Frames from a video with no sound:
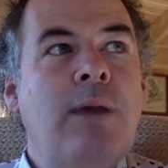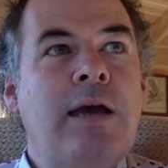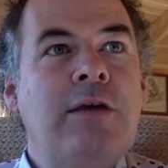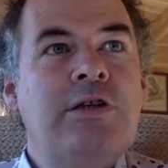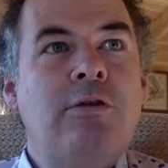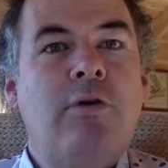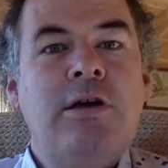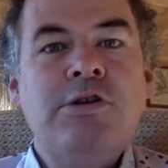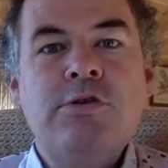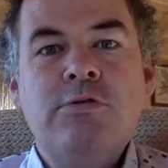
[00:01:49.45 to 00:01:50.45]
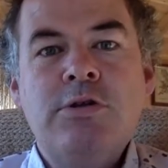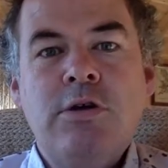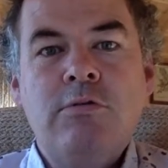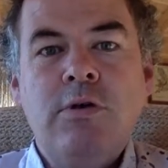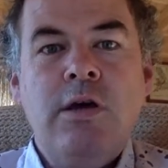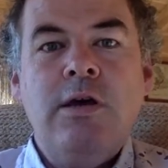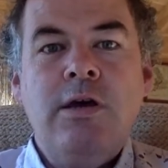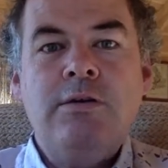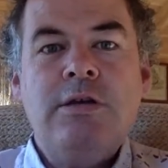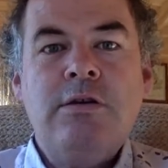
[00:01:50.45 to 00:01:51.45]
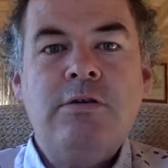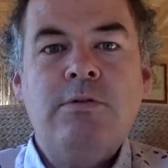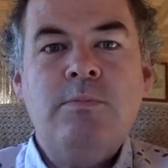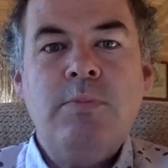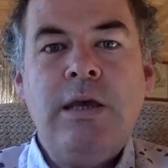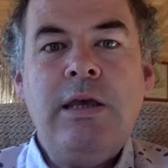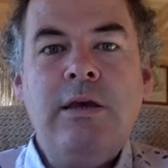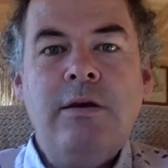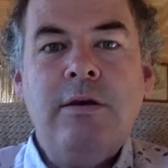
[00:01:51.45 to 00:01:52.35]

back a generation or two, it tended to be